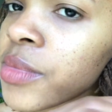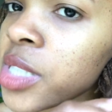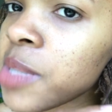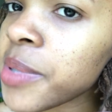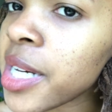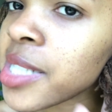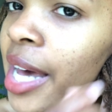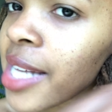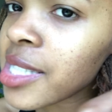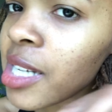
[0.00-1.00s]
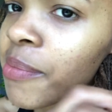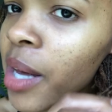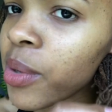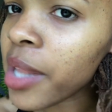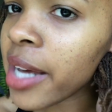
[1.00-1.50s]
Just because I had some
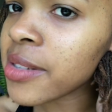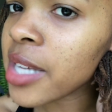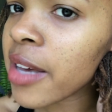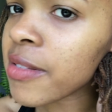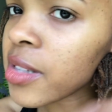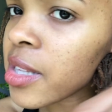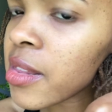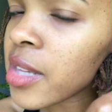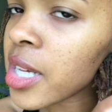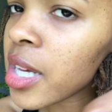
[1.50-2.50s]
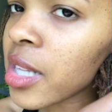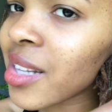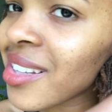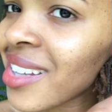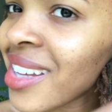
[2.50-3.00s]
that were like deathly
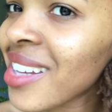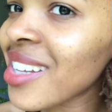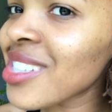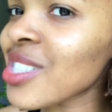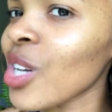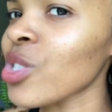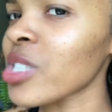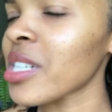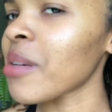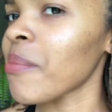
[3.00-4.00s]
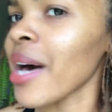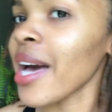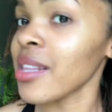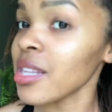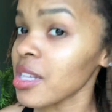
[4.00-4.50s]
thin, and so she
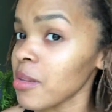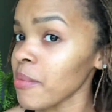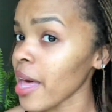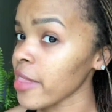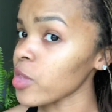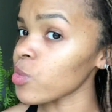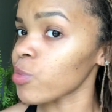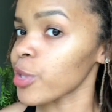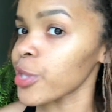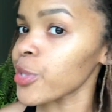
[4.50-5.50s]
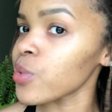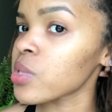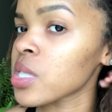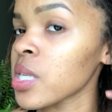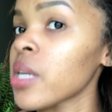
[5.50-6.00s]
combined them at the
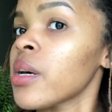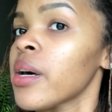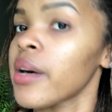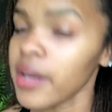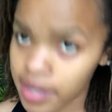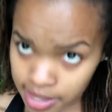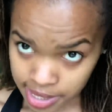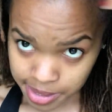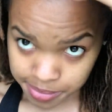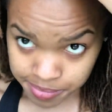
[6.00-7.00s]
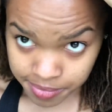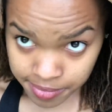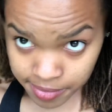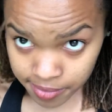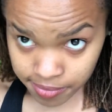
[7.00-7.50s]
roots, and
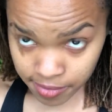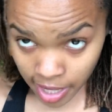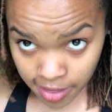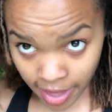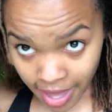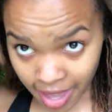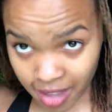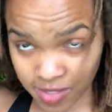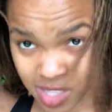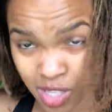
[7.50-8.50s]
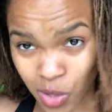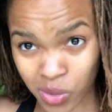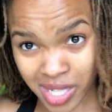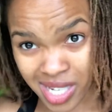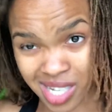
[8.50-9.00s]
they have
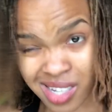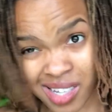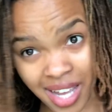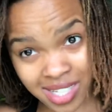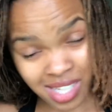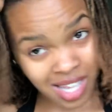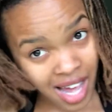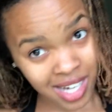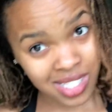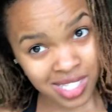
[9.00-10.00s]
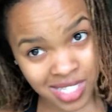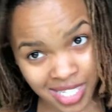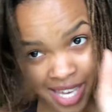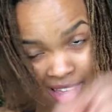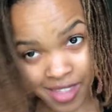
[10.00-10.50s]
slowly kind of locked
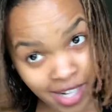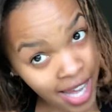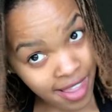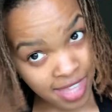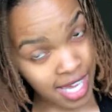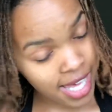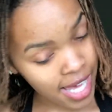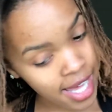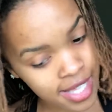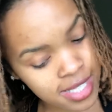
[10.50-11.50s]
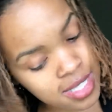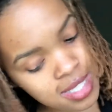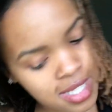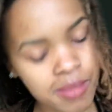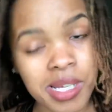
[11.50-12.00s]
together at the
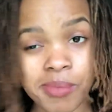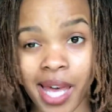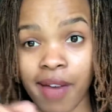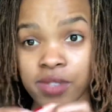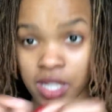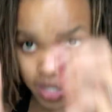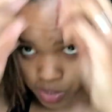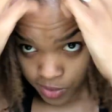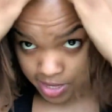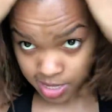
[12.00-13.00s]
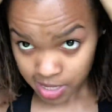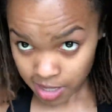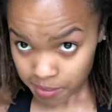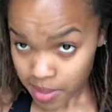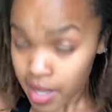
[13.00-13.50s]
ends. Sometimes I have to like twist
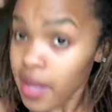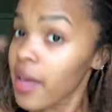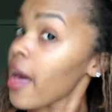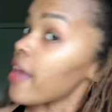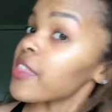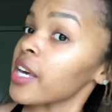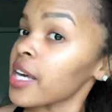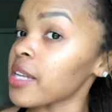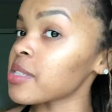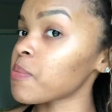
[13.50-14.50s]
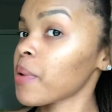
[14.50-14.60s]
them at the ends,